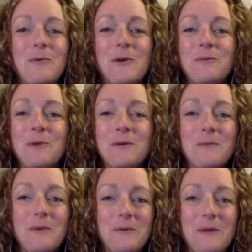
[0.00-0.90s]
and more and
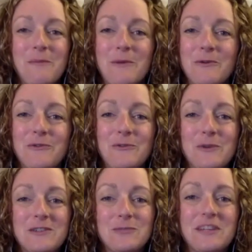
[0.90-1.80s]
more we move
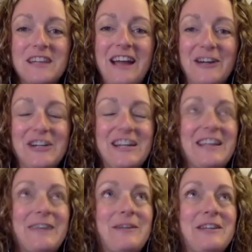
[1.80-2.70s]
towards really hungry,
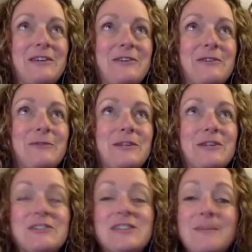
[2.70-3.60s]
like when
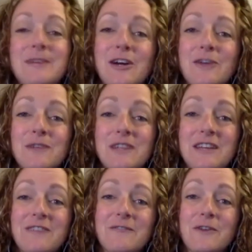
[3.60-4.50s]
your stomach
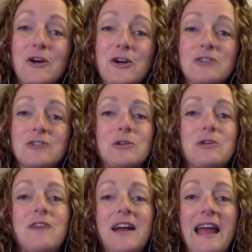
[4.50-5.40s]
really hurts, or
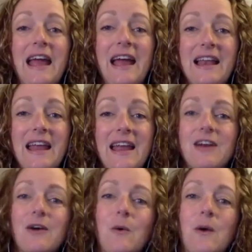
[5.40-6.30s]
you've got a headache,
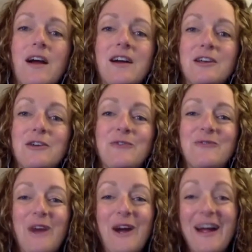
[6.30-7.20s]
or you
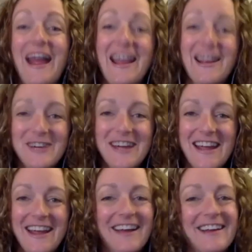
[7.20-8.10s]
are
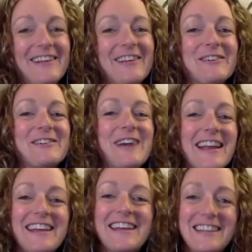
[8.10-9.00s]
hangry, you're
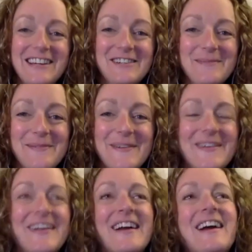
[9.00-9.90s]
cranky and
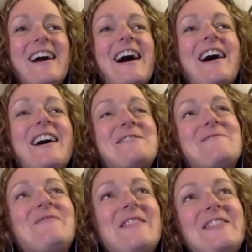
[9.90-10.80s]
irritable,
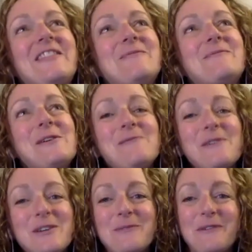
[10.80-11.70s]
the more and more
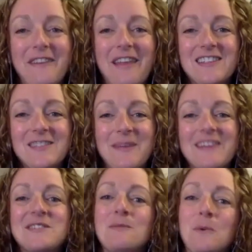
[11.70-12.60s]
you move to that
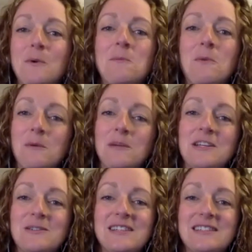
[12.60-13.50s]
space, the more and more when
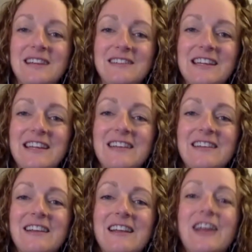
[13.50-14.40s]
you sit down to eat,
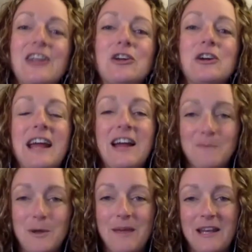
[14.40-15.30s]
you're going to have
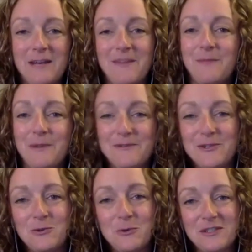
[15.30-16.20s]
momentum that moves you
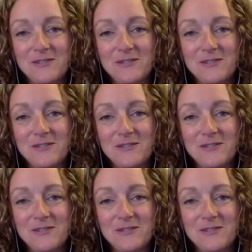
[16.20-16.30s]
towards